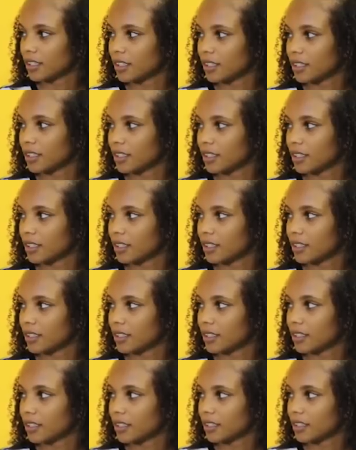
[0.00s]

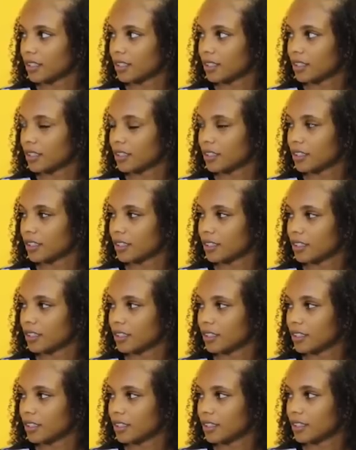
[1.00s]

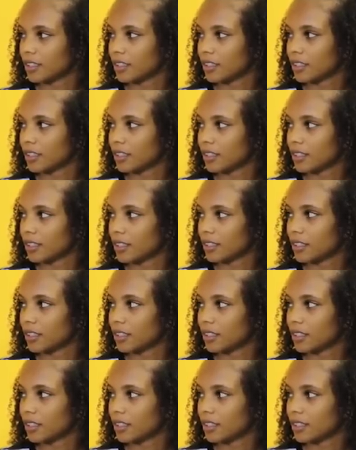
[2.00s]

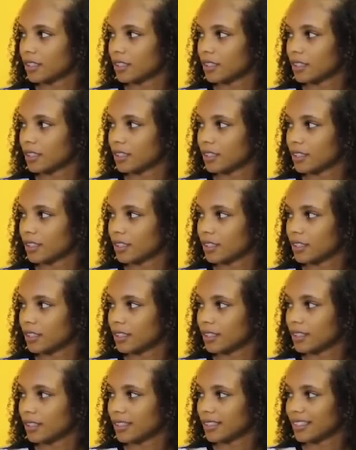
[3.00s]

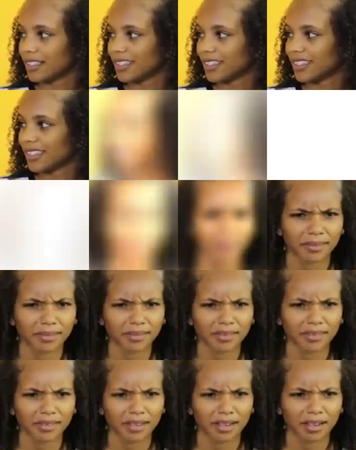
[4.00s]

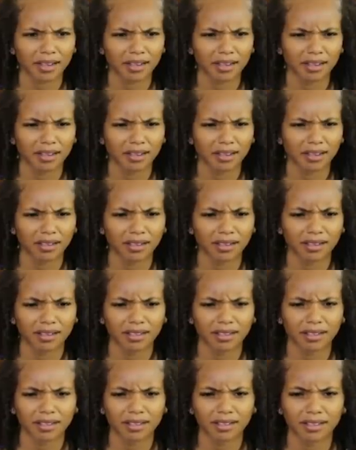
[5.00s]

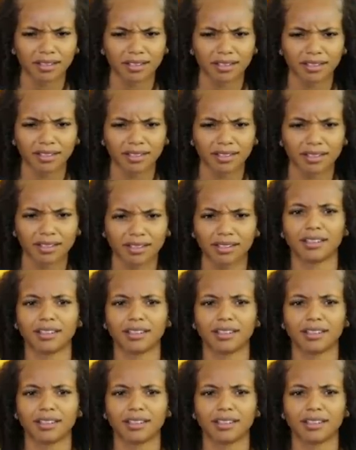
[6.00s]
(silent)